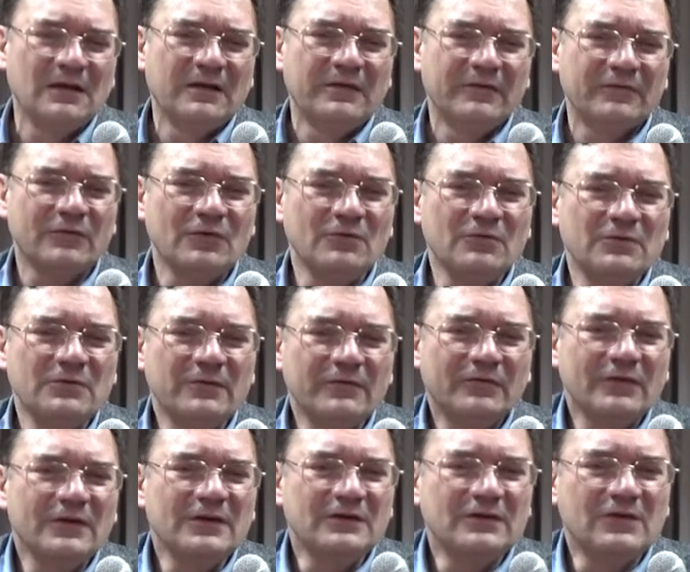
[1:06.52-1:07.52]
So you
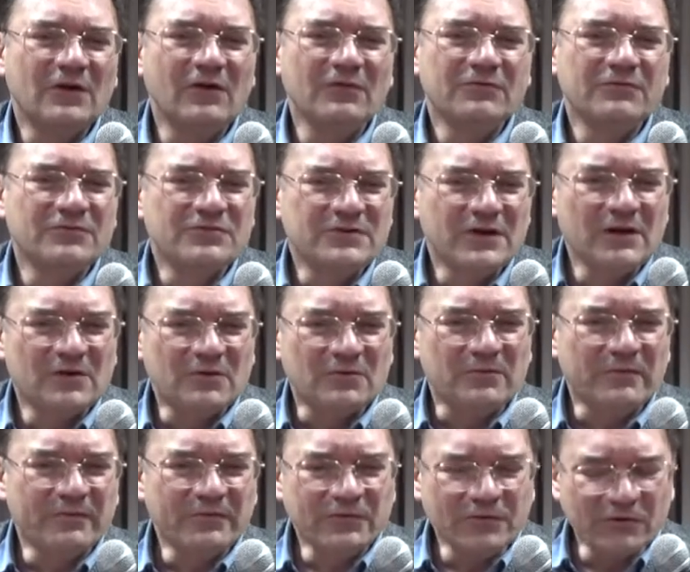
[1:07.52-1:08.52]
see, God
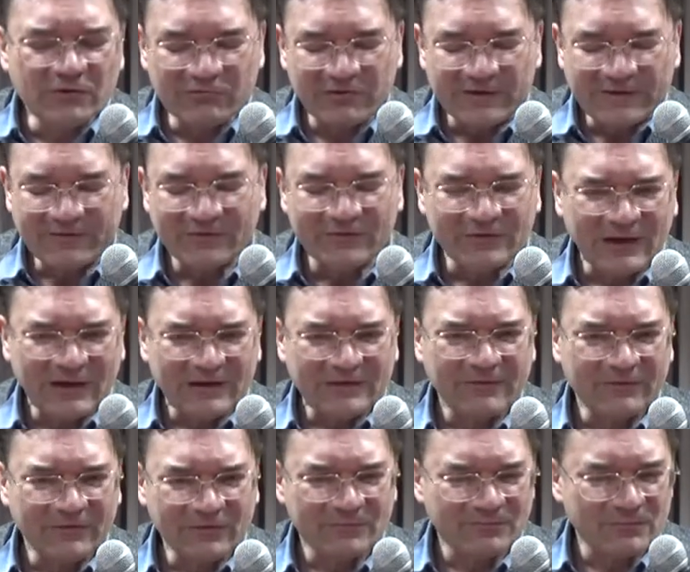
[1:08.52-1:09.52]
knows your exact
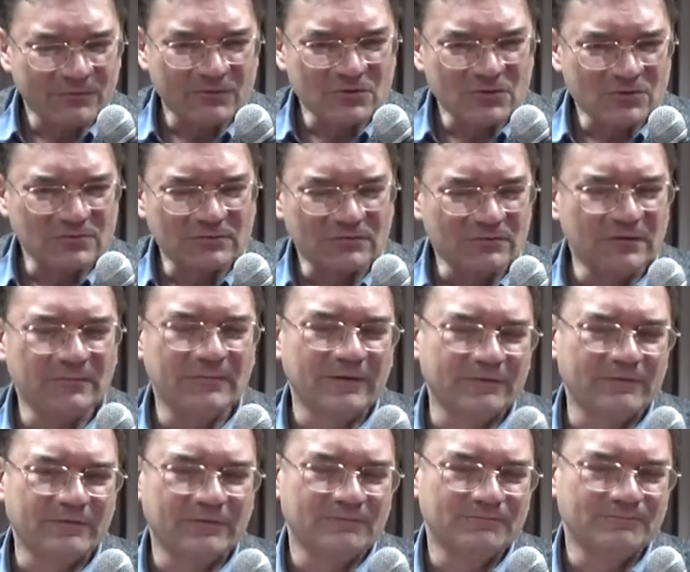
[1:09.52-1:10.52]
spiritual
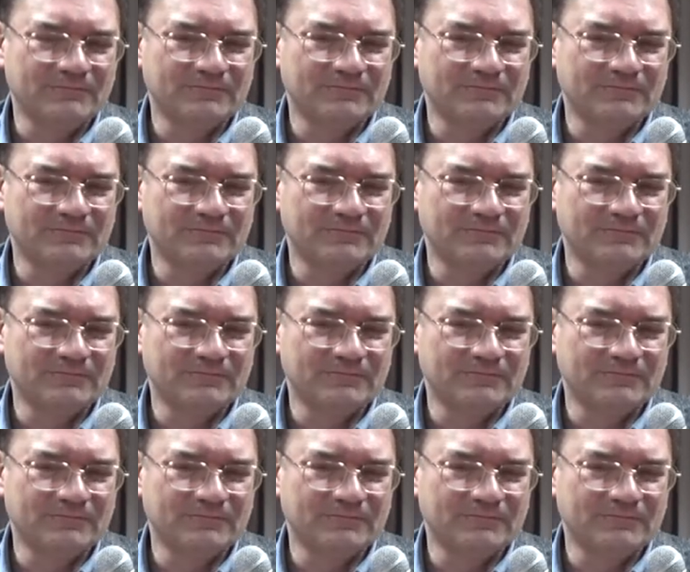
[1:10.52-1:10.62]
limit.